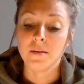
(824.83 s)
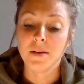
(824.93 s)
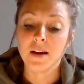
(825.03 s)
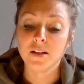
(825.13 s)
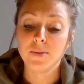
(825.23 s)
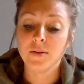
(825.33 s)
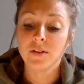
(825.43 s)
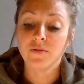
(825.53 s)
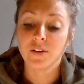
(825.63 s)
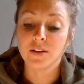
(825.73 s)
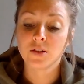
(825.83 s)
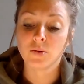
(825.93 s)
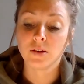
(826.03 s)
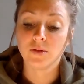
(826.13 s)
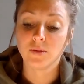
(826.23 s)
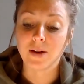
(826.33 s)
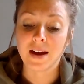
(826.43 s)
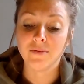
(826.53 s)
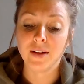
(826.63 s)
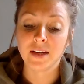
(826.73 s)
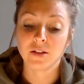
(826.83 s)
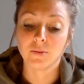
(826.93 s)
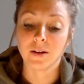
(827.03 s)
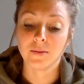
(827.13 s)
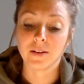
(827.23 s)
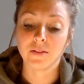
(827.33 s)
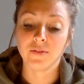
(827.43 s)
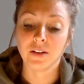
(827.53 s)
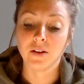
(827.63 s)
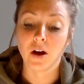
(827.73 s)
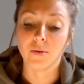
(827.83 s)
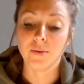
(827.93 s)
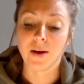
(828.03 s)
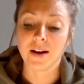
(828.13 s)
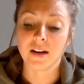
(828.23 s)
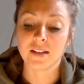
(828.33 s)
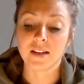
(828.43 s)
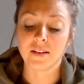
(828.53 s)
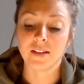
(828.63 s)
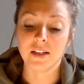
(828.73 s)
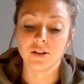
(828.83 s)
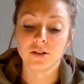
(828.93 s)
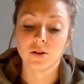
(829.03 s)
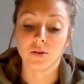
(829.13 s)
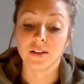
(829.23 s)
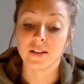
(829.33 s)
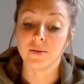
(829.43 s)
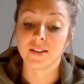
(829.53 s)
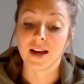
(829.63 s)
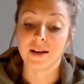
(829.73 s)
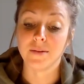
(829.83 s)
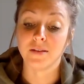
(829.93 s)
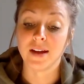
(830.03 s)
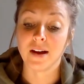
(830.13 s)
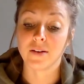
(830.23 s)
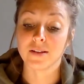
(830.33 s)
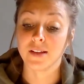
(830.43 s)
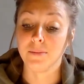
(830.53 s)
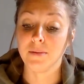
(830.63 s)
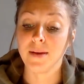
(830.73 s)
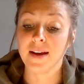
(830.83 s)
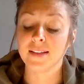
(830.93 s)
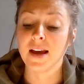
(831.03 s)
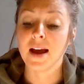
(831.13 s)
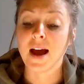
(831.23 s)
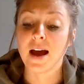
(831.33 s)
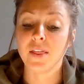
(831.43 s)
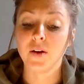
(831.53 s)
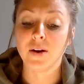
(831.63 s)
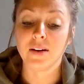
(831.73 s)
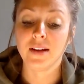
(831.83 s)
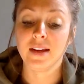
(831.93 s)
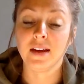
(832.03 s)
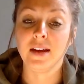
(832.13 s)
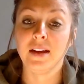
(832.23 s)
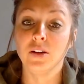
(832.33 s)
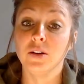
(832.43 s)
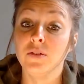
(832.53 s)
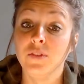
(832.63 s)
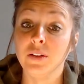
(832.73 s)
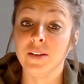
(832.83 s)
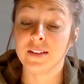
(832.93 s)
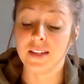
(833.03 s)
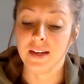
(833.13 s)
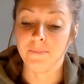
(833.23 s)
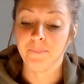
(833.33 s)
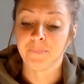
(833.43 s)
Because we were the first school to arrive, we got to run around the field all we wanted until the teachers told us it was time to lay out our sleeping bags on the ground and get a good viewing seat.